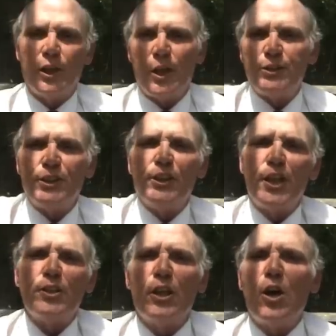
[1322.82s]
There's still
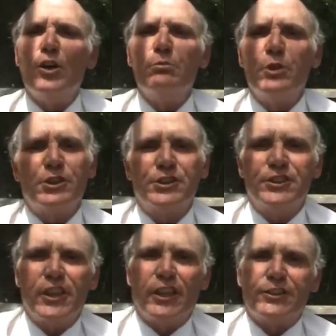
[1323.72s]
another law in the books in
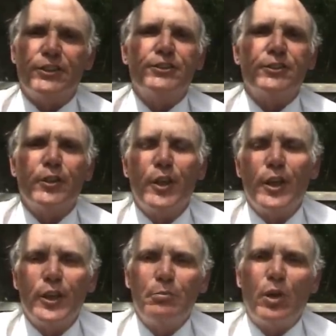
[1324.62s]
Texas
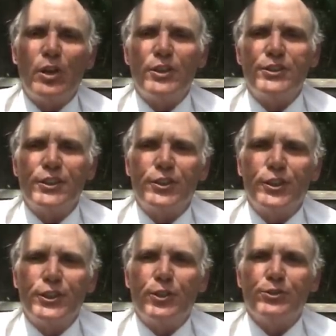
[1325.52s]
that bars the Attorney
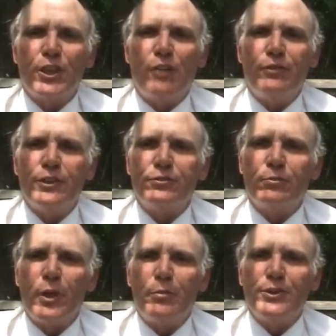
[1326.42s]
General's office
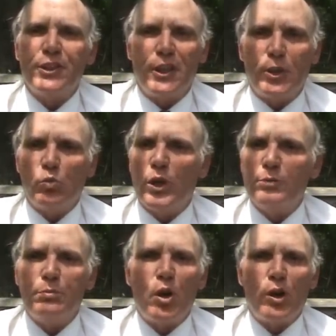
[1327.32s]
from representing one
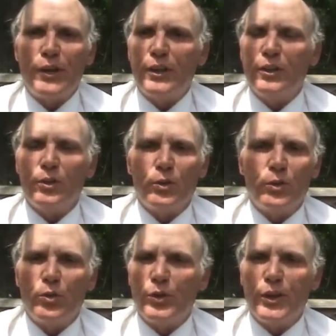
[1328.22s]
party
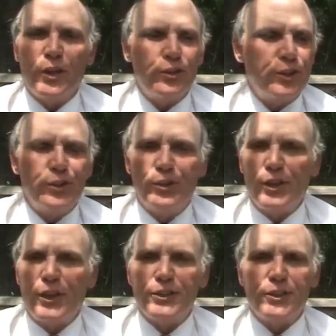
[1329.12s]
or the other, either the
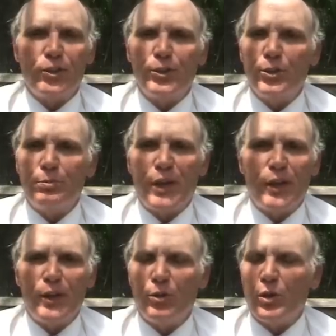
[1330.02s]
custodial
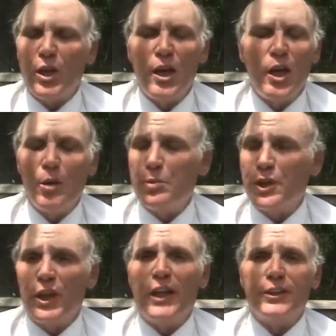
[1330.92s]
parent, I'll put
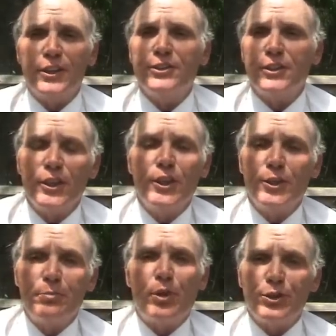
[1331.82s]
it like this,
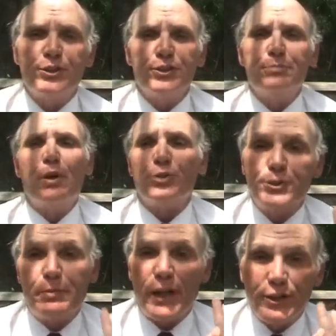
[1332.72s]
the person supposed
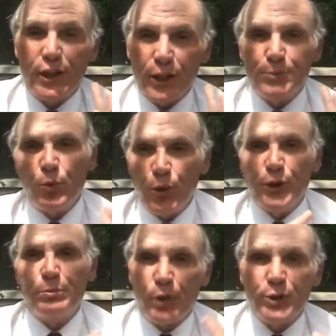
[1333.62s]
to pay child support
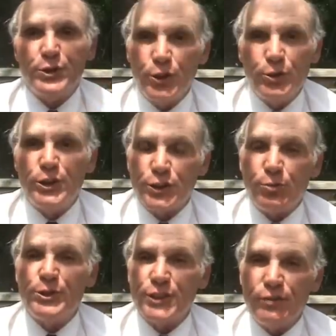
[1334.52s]
and the person who gets to
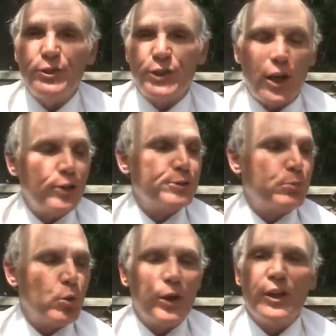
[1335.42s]
receive the child
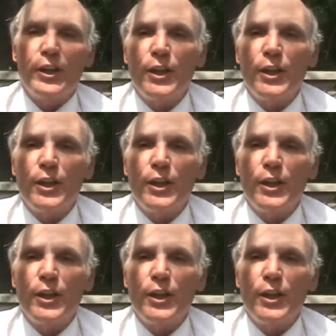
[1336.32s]
support.